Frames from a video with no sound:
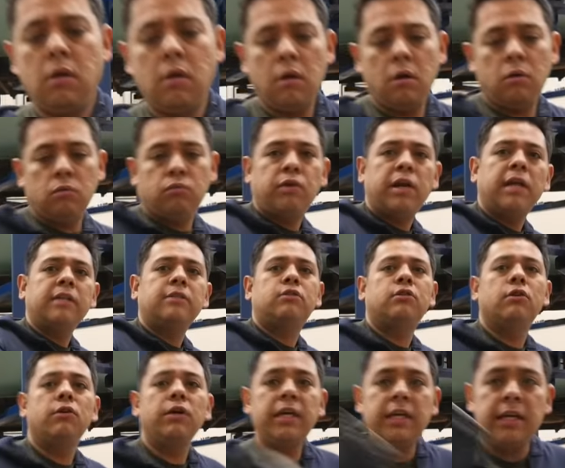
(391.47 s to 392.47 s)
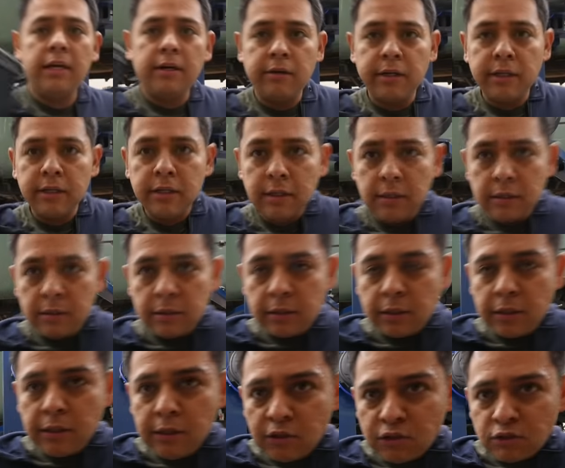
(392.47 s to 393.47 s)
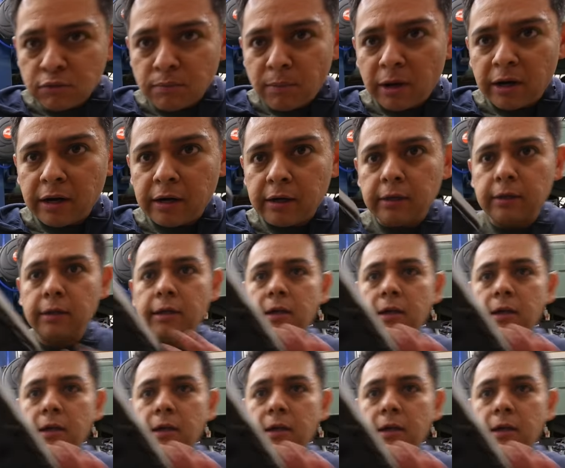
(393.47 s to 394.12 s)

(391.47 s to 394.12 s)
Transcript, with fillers: All right, so here is the smart